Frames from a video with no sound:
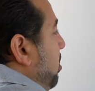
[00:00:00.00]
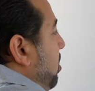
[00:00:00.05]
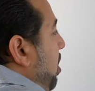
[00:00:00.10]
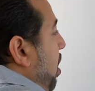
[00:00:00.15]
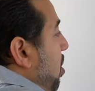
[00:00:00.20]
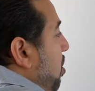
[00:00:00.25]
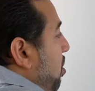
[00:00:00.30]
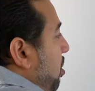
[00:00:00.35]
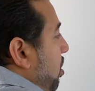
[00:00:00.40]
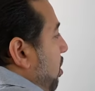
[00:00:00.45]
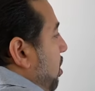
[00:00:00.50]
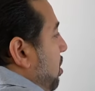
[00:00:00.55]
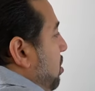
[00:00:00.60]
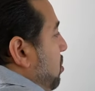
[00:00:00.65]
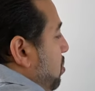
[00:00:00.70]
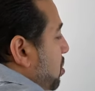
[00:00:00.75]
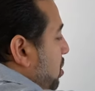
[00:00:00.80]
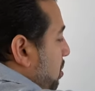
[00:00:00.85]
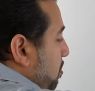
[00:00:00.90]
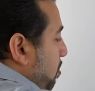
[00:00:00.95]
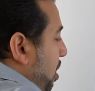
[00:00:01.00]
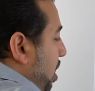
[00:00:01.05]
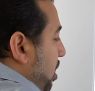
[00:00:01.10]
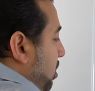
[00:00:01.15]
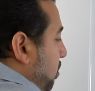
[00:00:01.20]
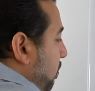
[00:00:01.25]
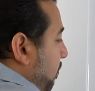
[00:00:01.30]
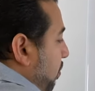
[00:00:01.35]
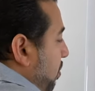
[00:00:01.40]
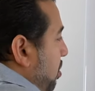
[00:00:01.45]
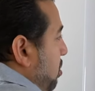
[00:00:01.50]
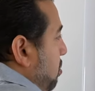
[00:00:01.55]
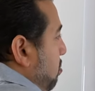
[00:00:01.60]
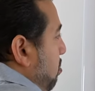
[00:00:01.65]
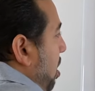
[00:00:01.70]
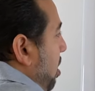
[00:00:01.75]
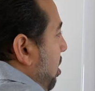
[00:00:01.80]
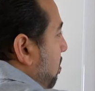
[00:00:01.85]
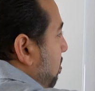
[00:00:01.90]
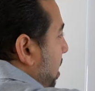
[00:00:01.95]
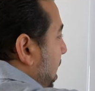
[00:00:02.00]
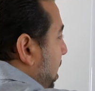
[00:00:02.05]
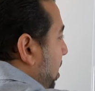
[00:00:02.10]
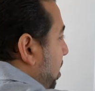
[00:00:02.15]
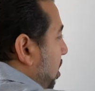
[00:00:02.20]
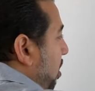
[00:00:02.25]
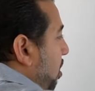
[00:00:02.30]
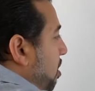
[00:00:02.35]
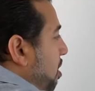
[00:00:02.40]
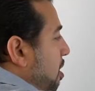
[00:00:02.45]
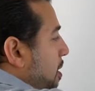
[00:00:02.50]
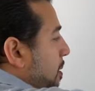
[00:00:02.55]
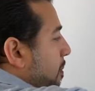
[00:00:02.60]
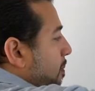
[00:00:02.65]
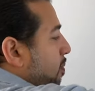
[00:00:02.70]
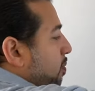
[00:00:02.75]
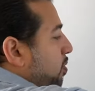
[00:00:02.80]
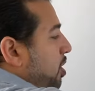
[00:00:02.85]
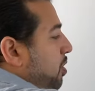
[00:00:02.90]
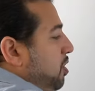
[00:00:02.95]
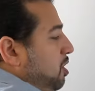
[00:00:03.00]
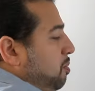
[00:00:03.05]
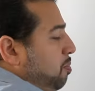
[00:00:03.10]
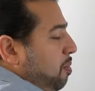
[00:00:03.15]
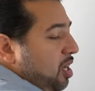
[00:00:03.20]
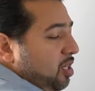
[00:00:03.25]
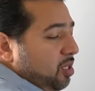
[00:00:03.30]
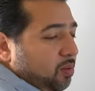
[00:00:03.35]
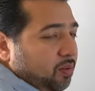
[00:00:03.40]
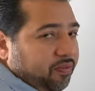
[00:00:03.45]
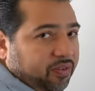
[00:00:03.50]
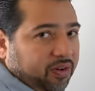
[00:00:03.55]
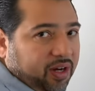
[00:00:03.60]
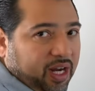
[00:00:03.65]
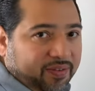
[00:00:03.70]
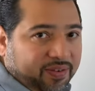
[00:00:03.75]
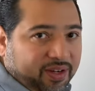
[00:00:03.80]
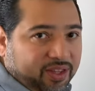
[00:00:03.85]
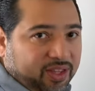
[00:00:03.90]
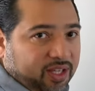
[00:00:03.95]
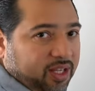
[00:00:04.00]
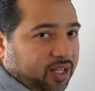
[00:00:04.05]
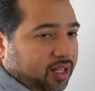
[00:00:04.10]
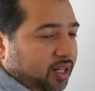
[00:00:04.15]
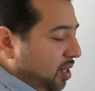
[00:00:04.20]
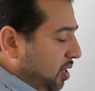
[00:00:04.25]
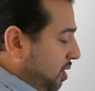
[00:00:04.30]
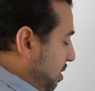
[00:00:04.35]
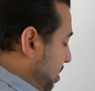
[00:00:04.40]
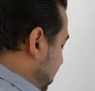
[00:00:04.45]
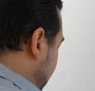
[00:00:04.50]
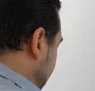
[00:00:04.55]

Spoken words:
owner is responsible for this product backlog, and they're responsible for everything in here.